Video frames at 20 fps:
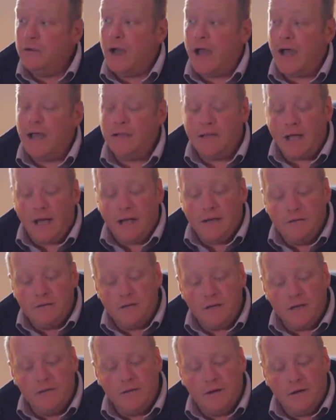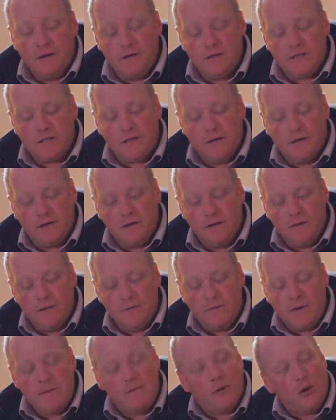No, and, and the,
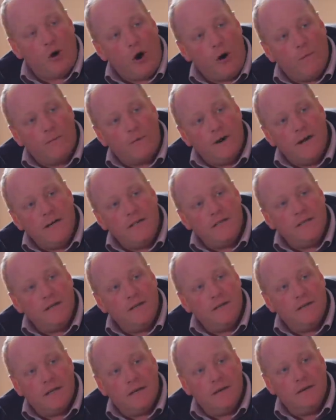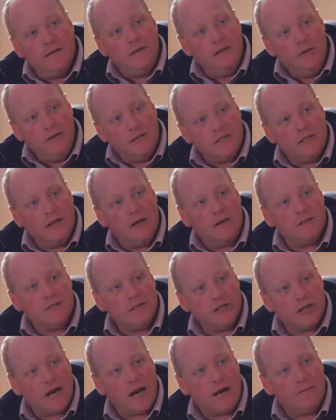the people operating using
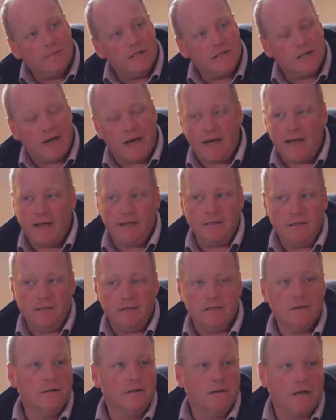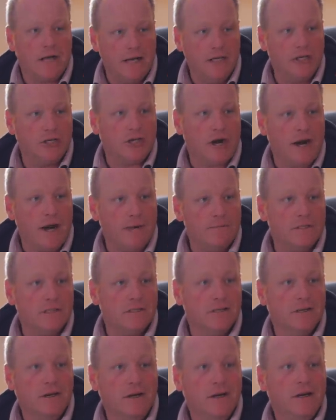Larsen traps and cage
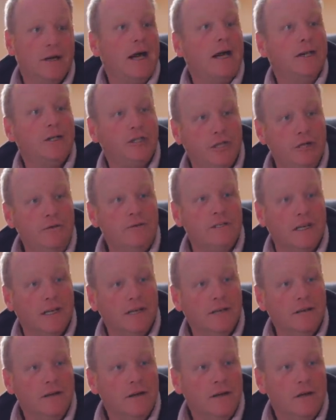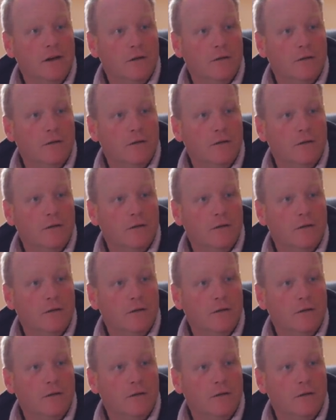traps and shooting.